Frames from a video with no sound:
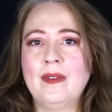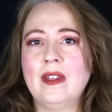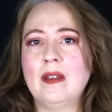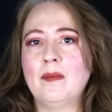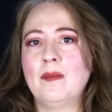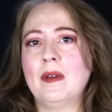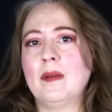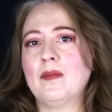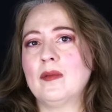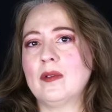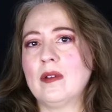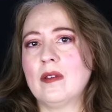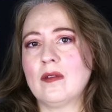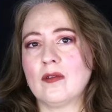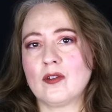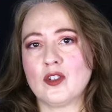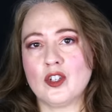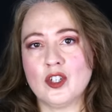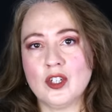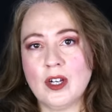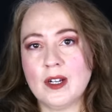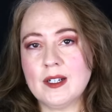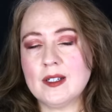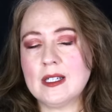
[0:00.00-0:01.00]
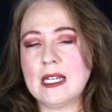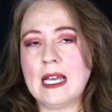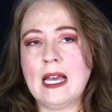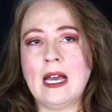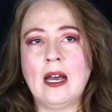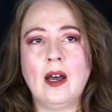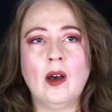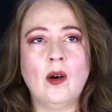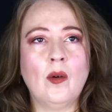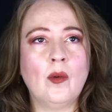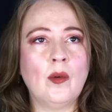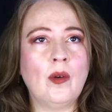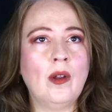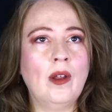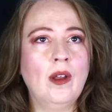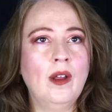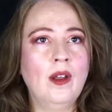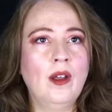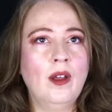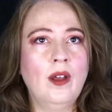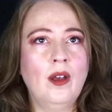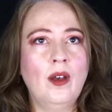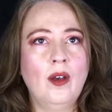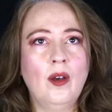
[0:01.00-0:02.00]
People either shut down
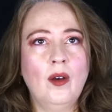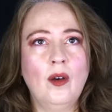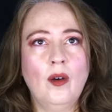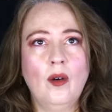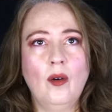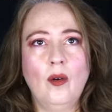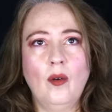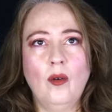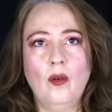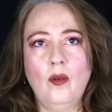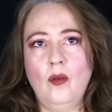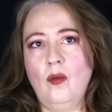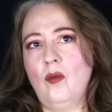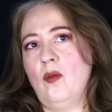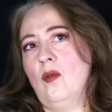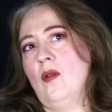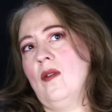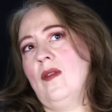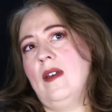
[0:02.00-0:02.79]
or